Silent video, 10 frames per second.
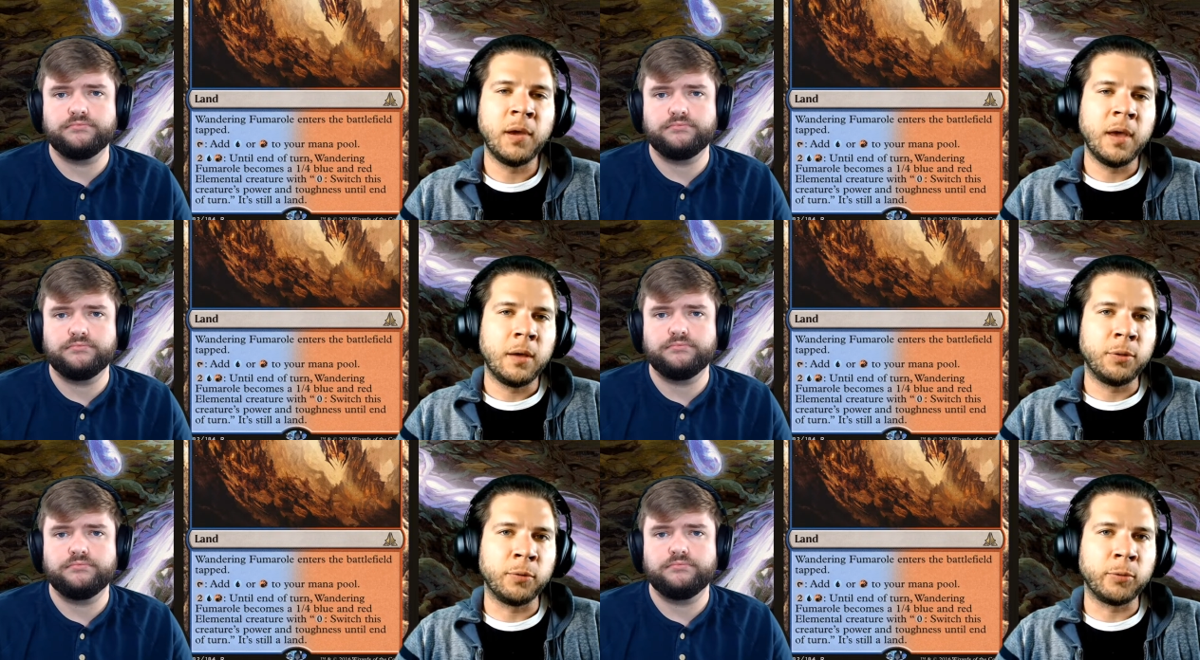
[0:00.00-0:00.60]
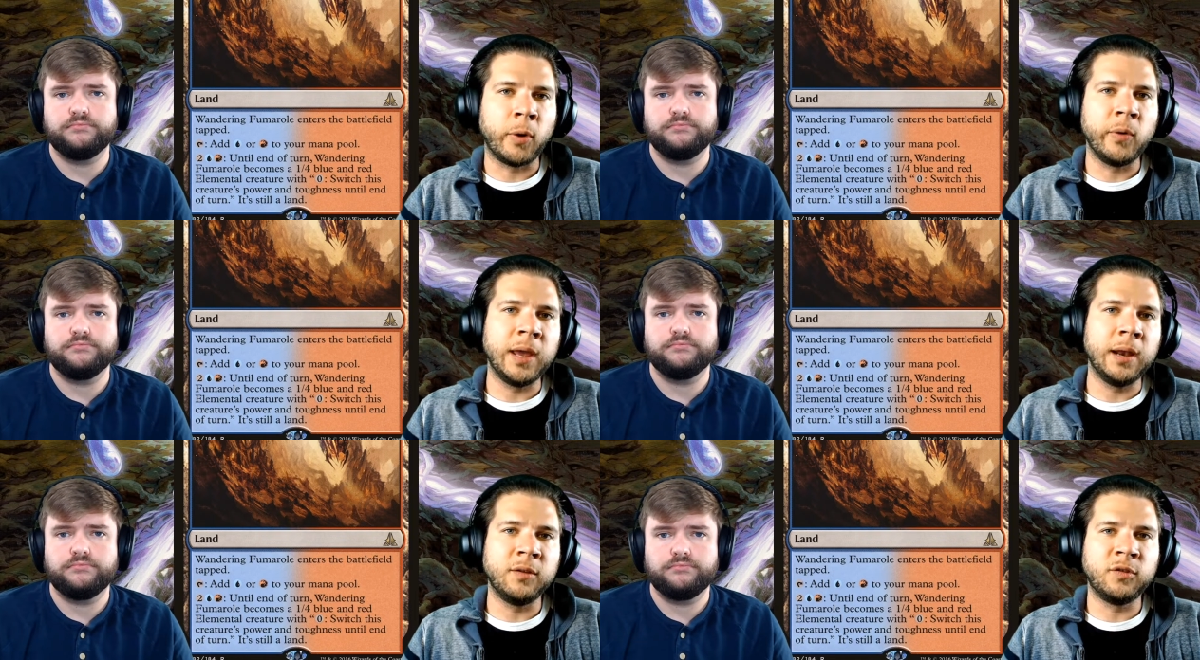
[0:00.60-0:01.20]
Speaker 1: They're throwing it
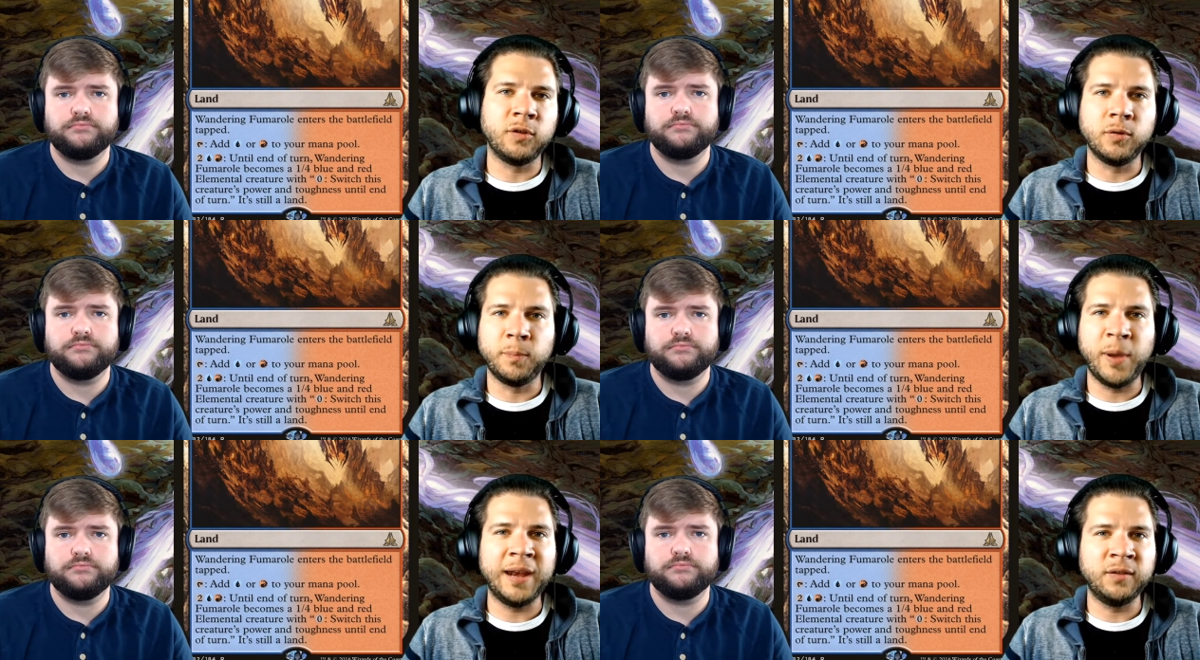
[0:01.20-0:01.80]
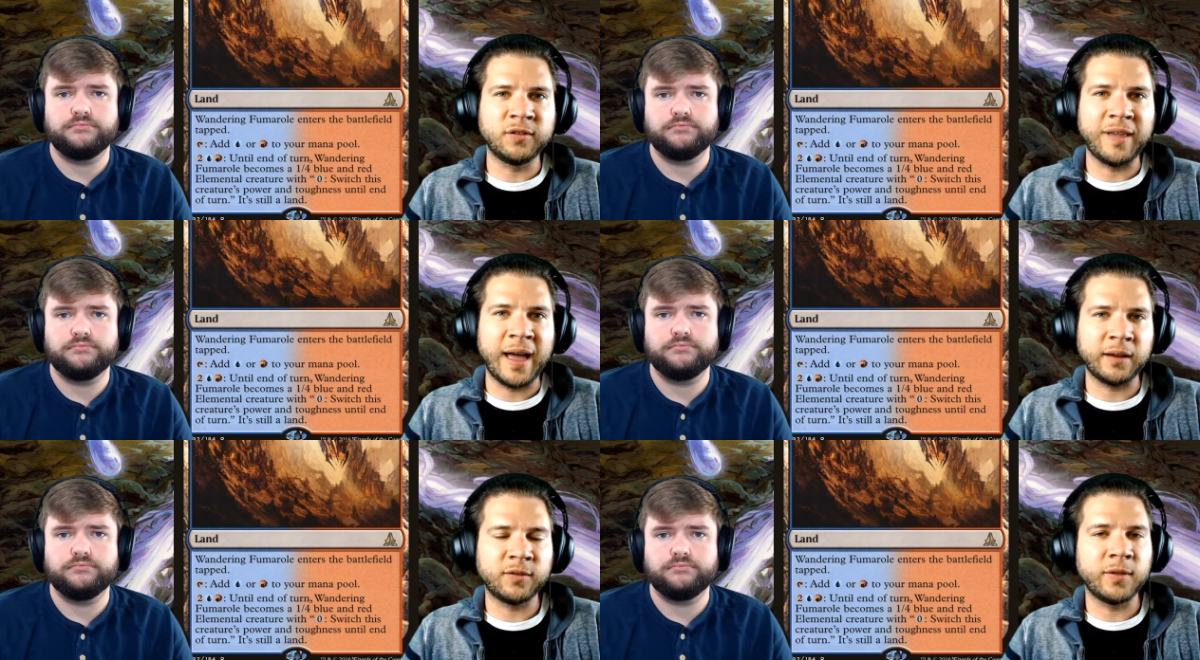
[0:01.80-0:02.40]
into penny stocks
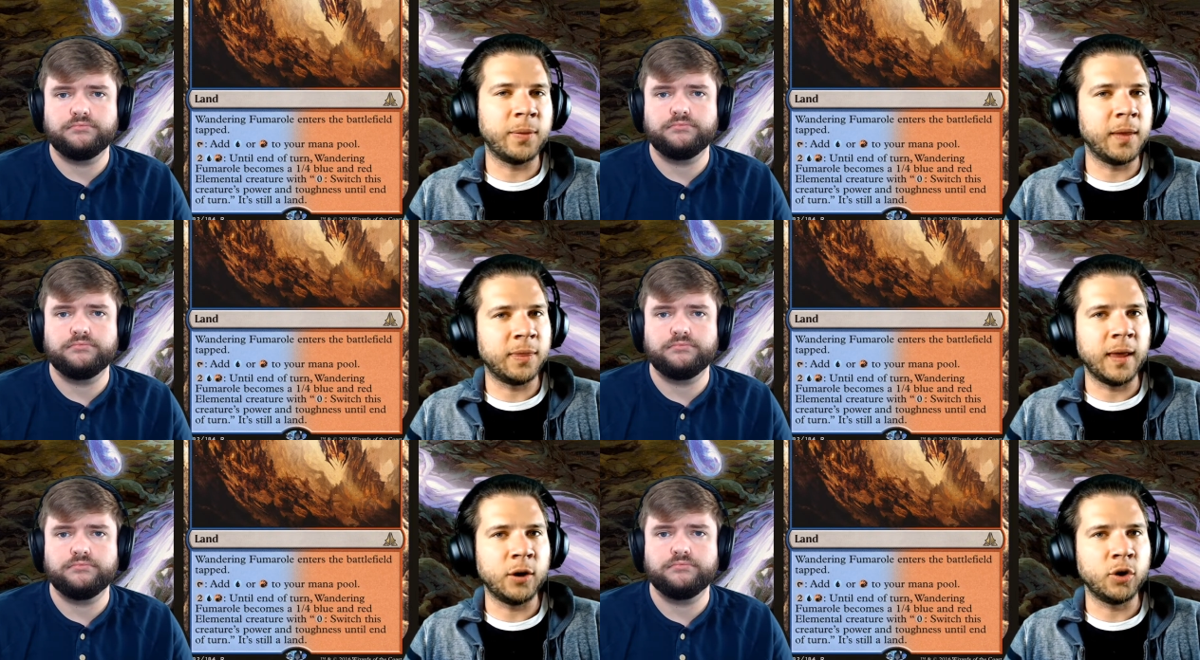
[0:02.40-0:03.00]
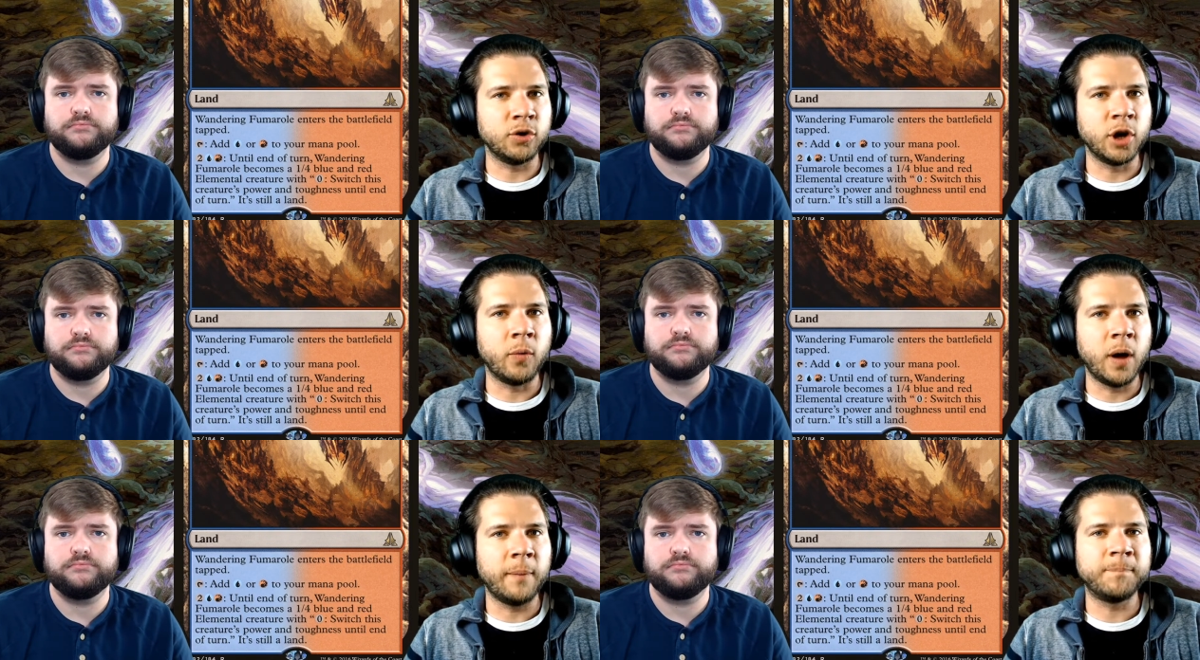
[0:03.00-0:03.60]
that they think could go up.
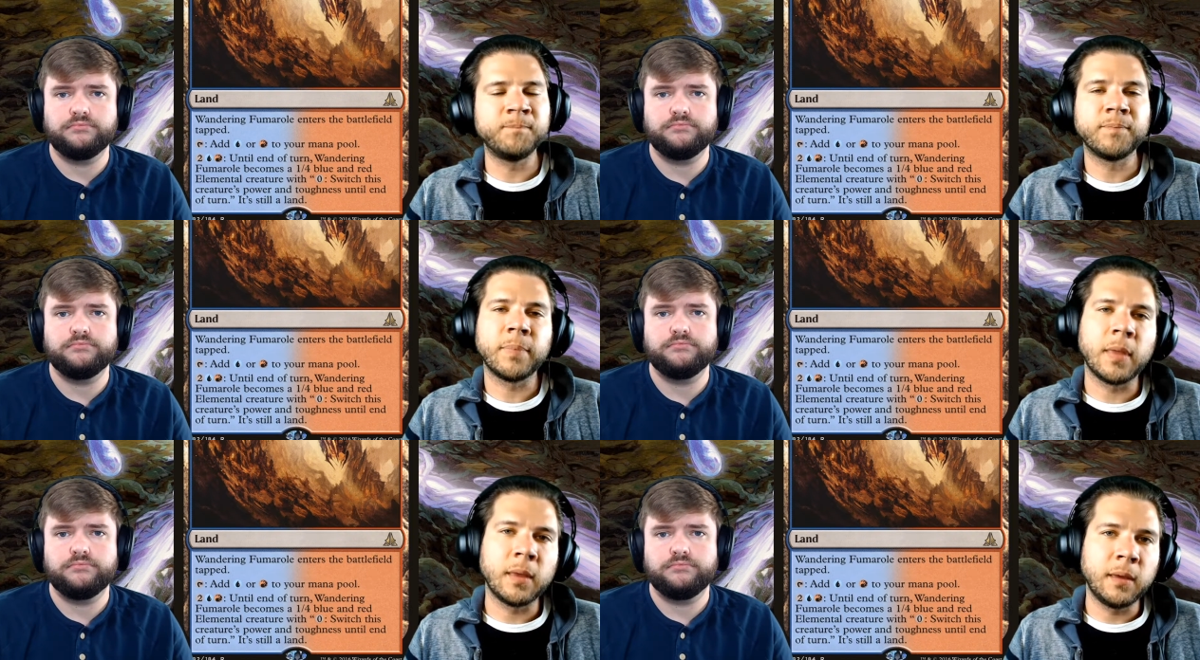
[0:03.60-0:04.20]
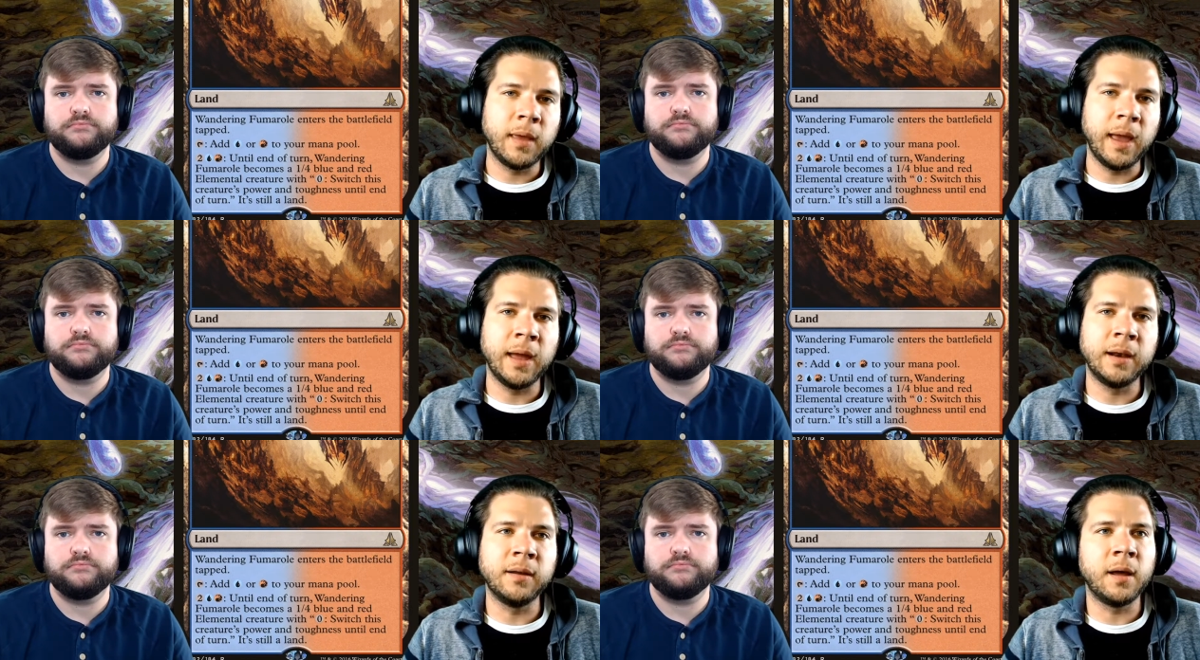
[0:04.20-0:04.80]
And
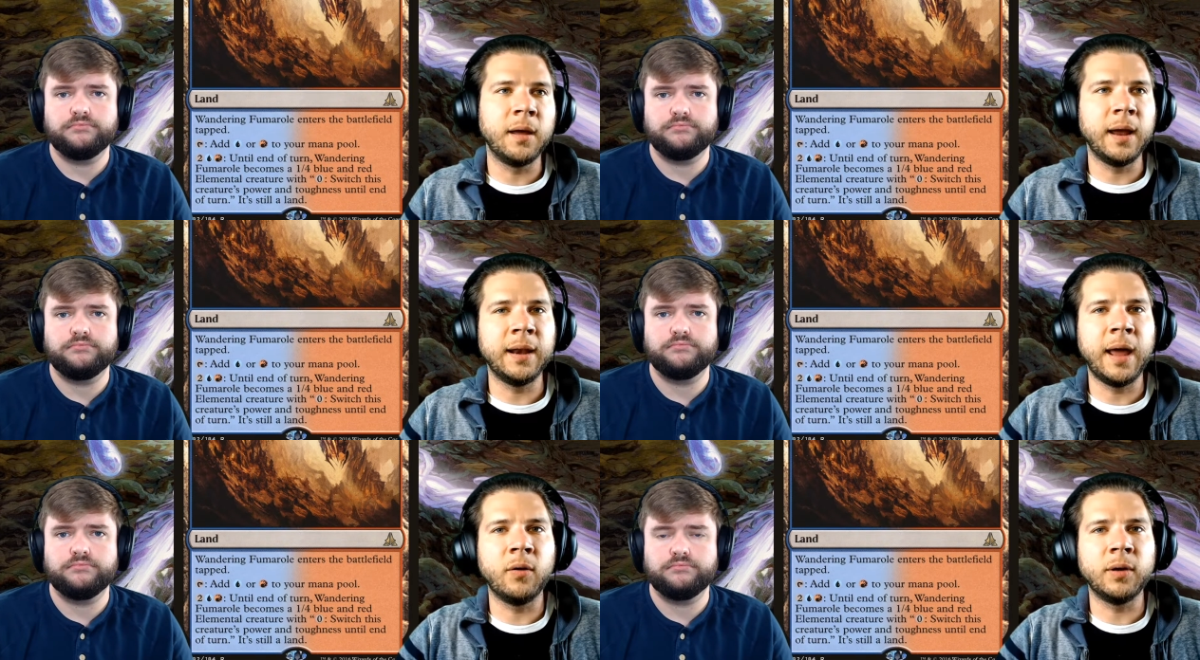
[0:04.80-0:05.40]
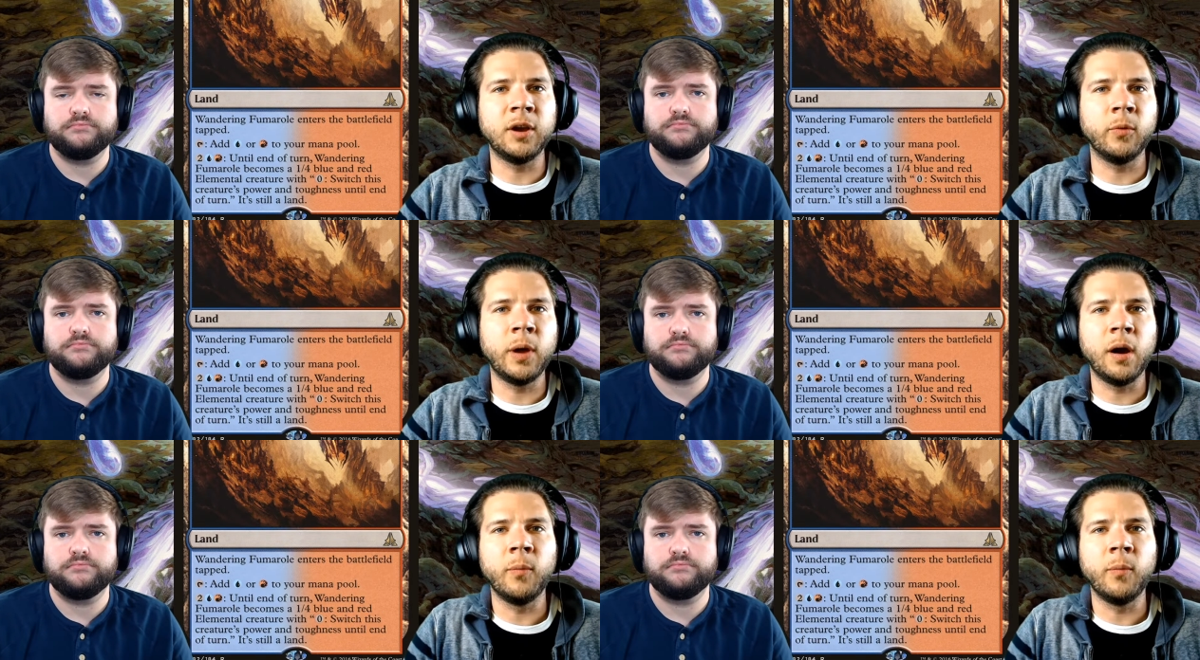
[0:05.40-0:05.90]
now here we are. We